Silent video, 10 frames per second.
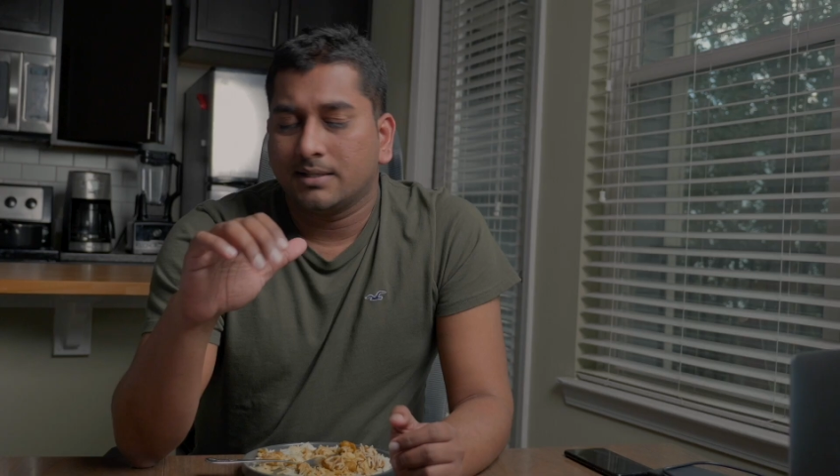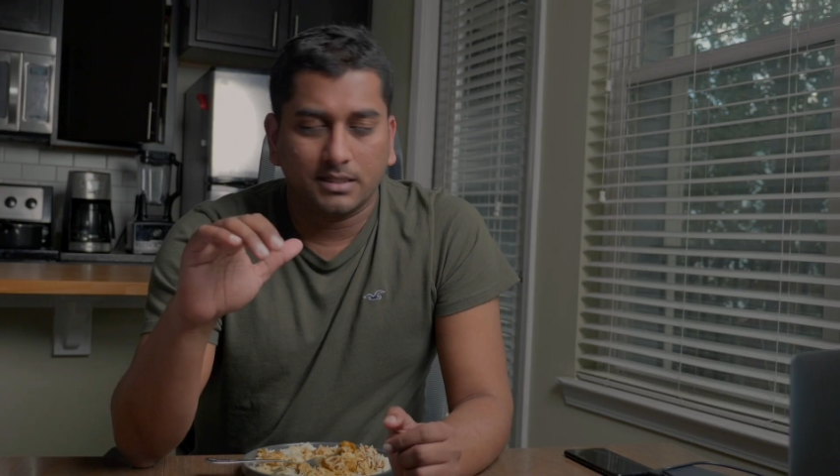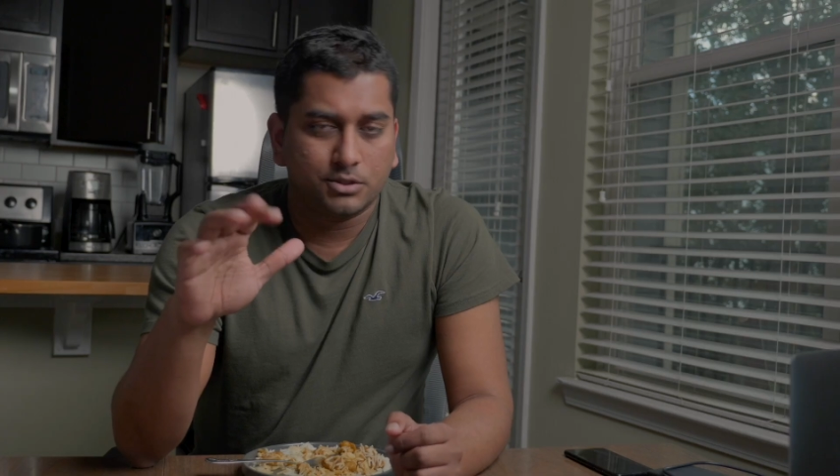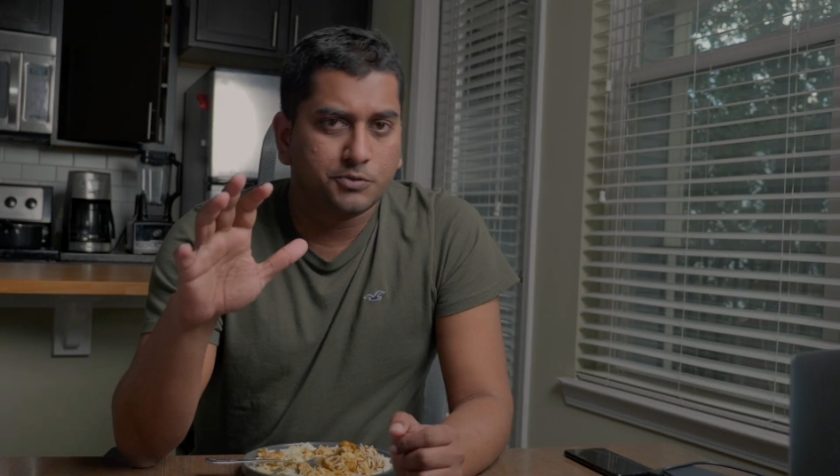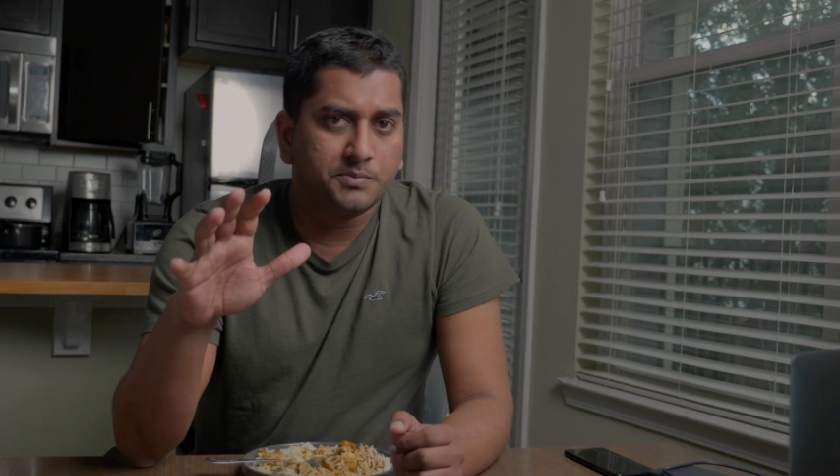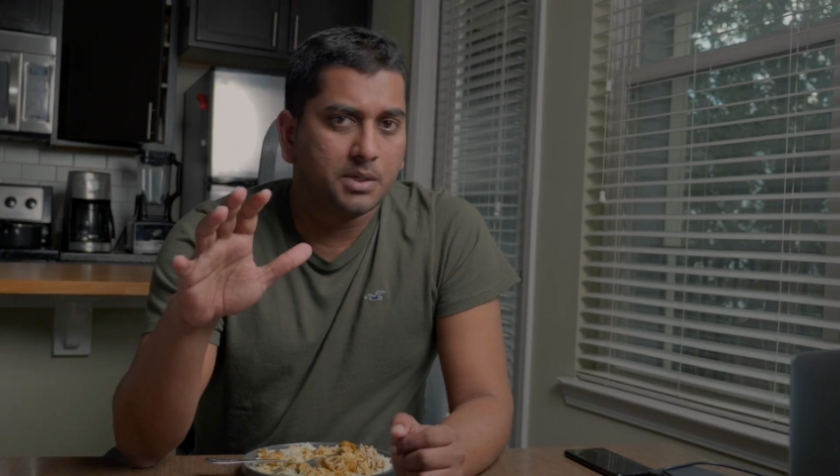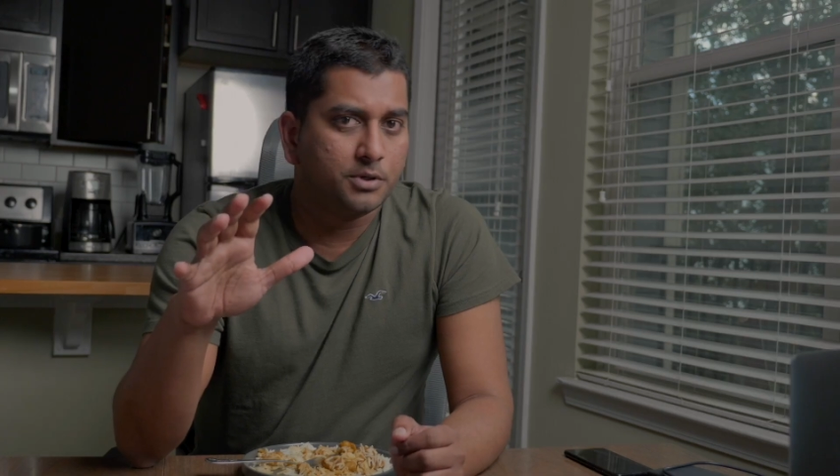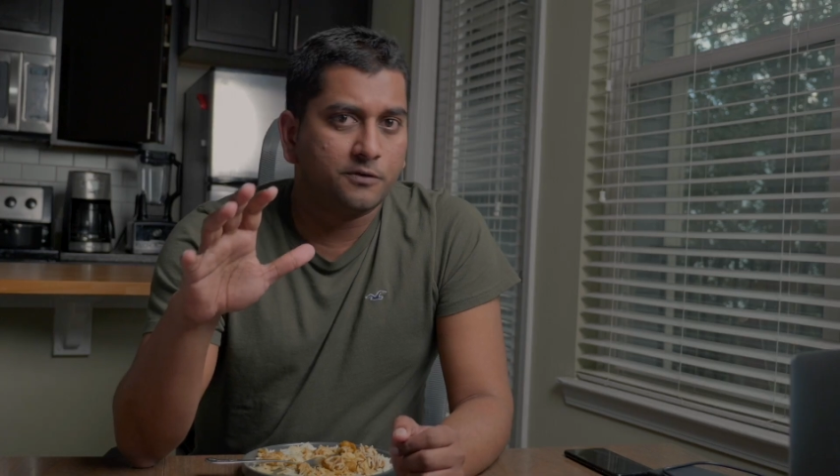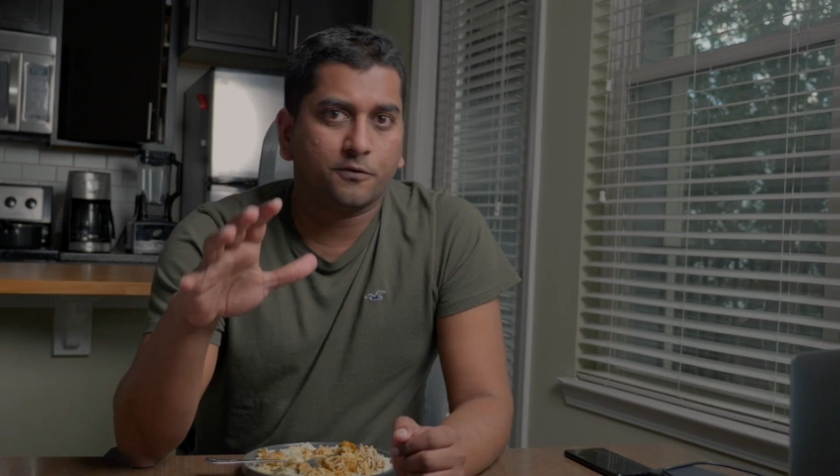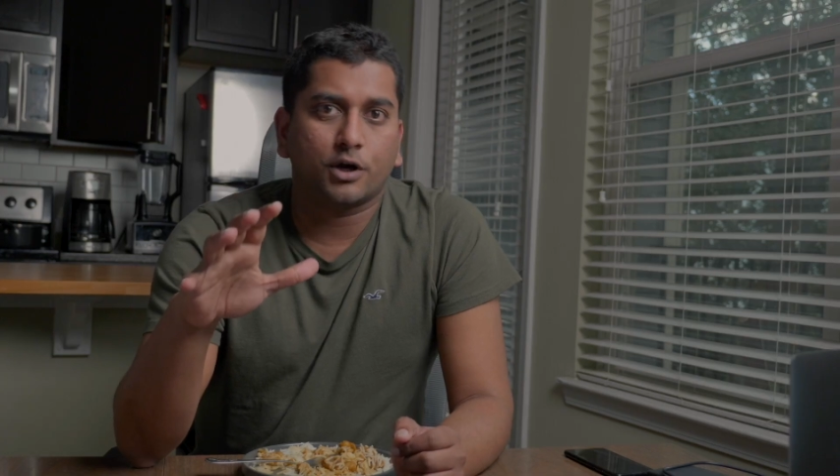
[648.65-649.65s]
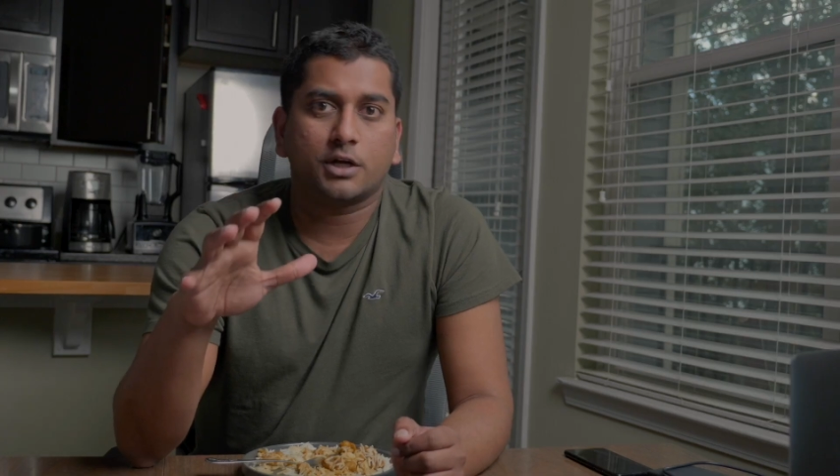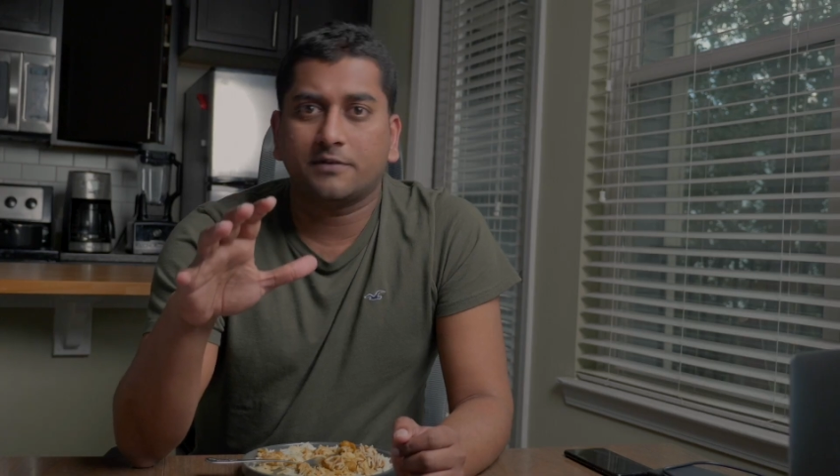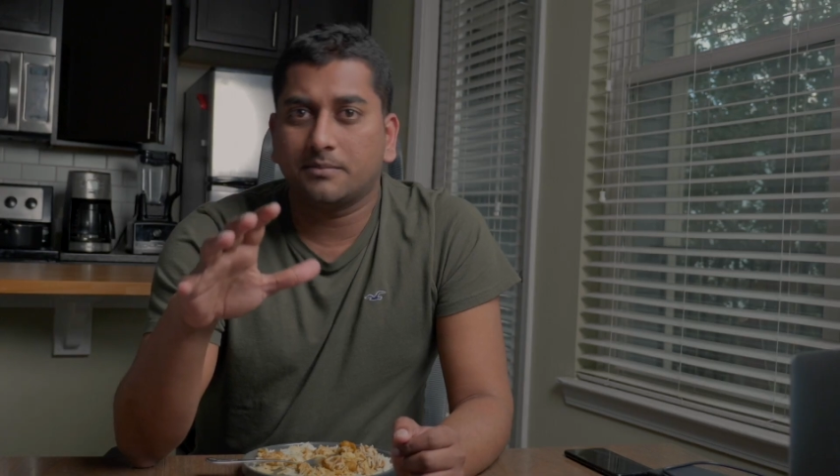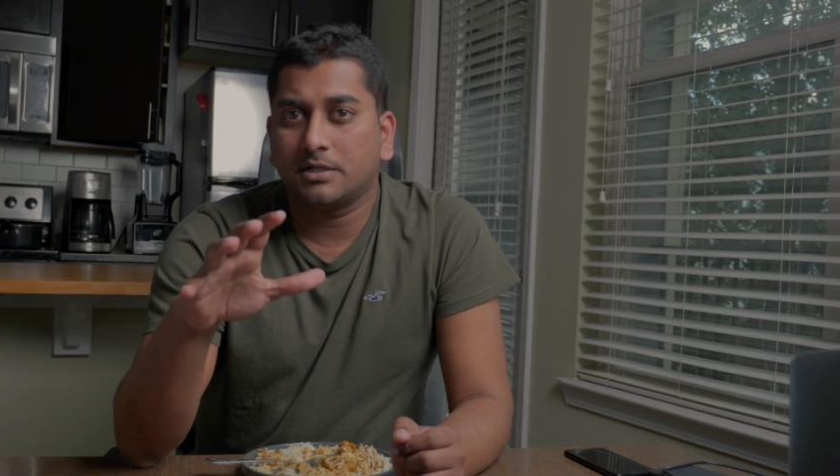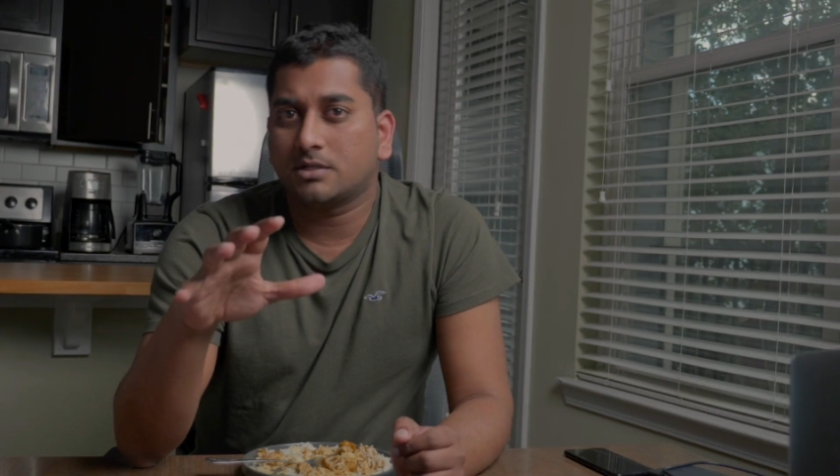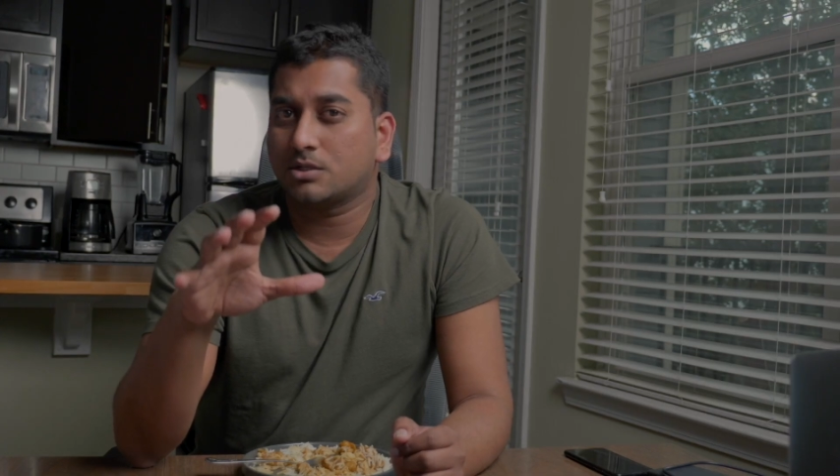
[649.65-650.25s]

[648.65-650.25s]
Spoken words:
It took me about 45 minutes